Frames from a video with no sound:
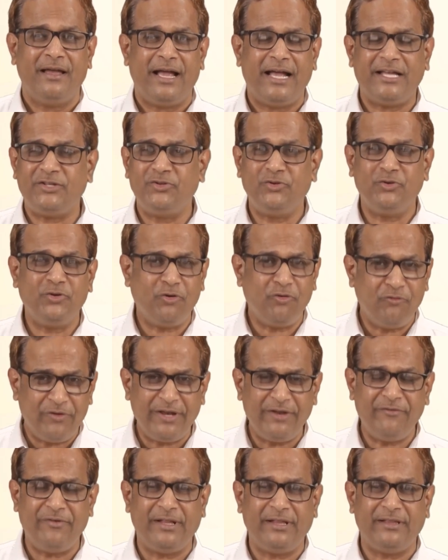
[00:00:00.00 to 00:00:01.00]
As you know
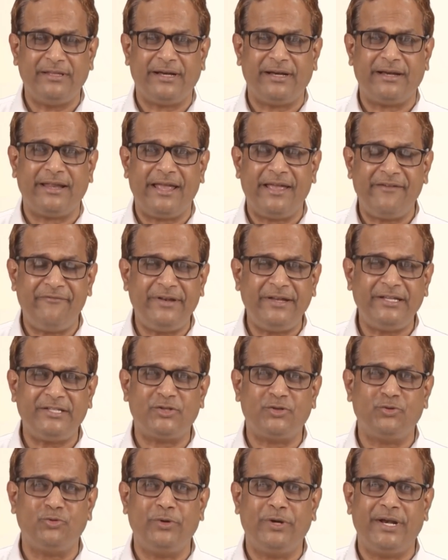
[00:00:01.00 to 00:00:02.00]
very well that every
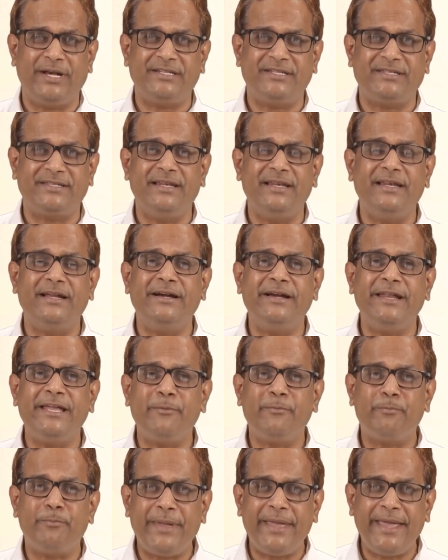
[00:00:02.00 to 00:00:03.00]
student's
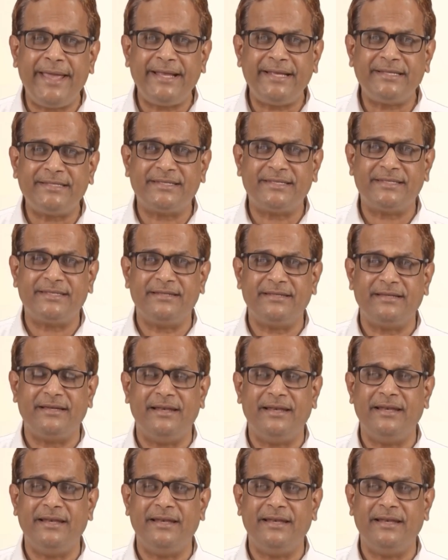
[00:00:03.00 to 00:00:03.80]
learning pace,